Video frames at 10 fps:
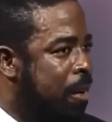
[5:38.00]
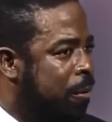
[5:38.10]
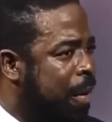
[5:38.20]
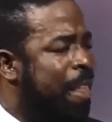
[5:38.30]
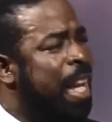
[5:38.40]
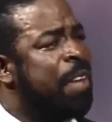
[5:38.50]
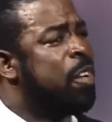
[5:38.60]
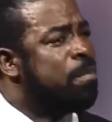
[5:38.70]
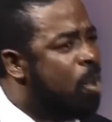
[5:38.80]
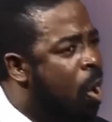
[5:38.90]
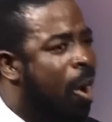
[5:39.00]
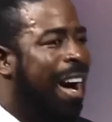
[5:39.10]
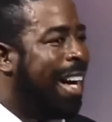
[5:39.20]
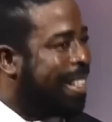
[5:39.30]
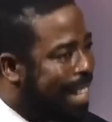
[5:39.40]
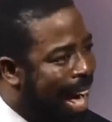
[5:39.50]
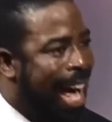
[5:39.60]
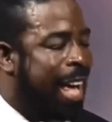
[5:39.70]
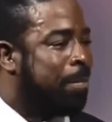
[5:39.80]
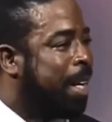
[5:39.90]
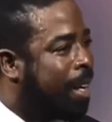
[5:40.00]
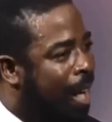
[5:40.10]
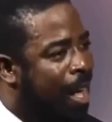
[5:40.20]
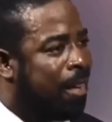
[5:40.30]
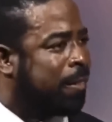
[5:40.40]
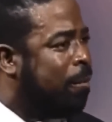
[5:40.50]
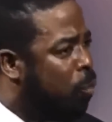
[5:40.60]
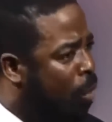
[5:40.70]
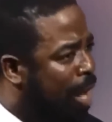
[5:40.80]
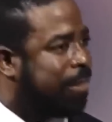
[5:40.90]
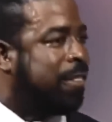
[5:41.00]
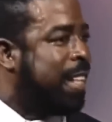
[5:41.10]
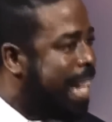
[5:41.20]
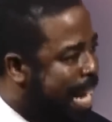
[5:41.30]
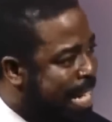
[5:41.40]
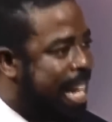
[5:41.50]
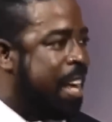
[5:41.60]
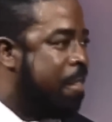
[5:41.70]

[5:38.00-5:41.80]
say that even more are dying because of what's eating